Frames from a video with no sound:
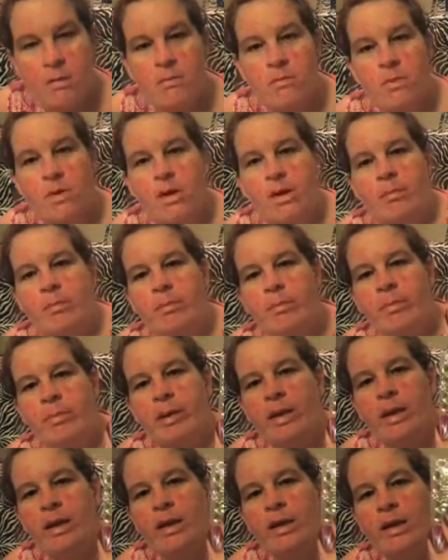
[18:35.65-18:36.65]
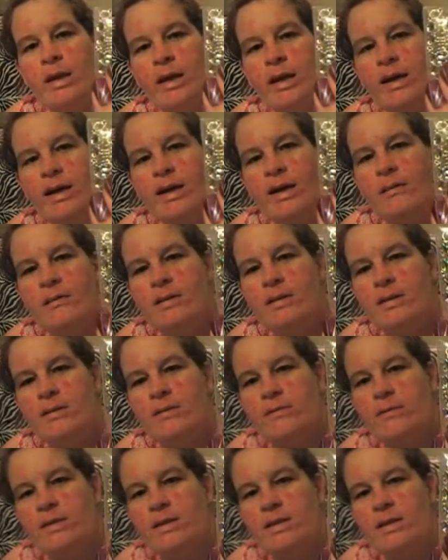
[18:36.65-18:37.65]
More bead caps,
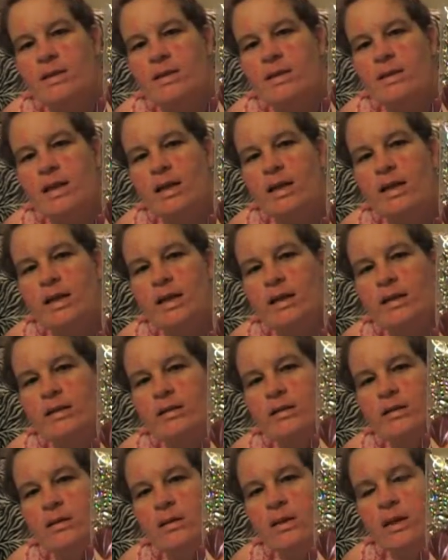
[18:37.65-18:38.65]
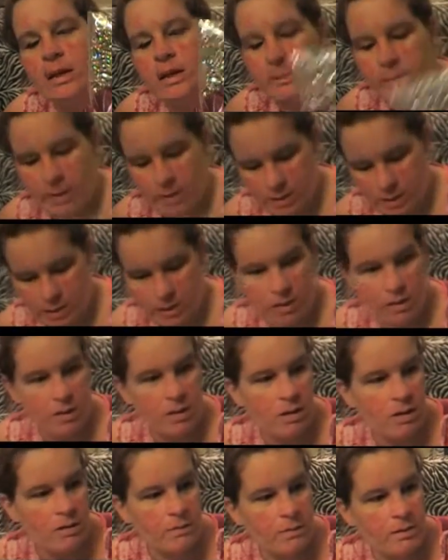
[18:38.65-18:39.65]
different design. Can't wait to get
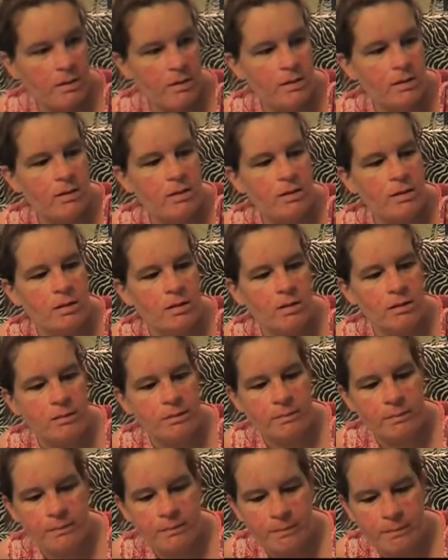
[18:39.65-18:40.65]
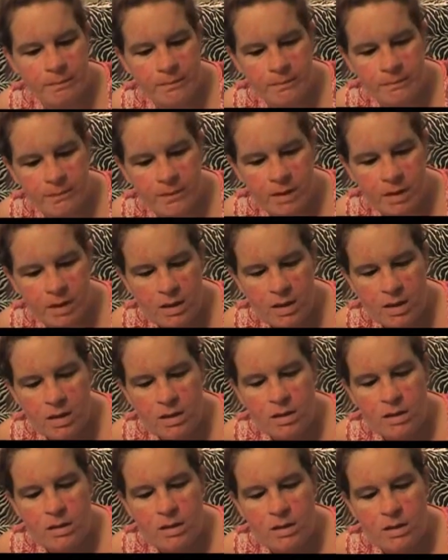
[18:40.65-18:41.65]
started with them.
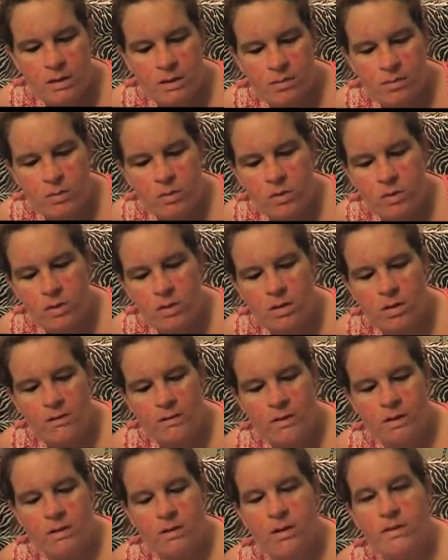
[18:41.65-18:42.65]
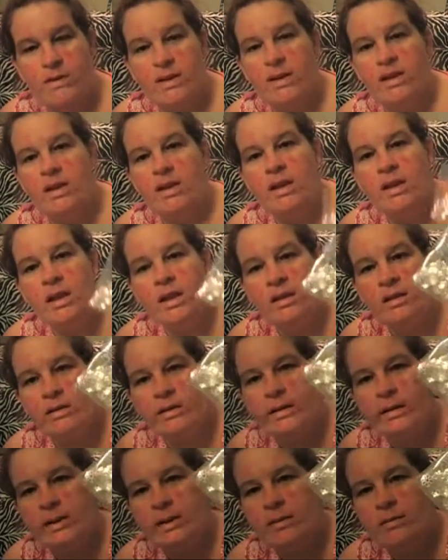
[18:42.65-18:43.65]
These are more of the even
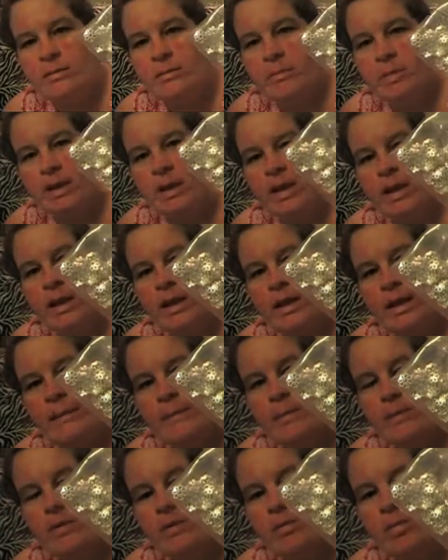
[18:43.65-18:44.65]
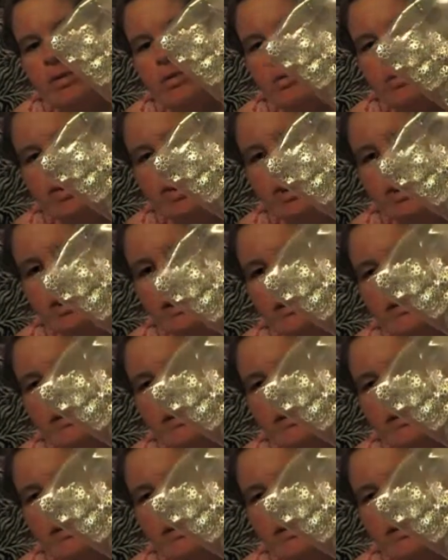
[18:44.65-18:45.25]
littler bead caps, which would be really good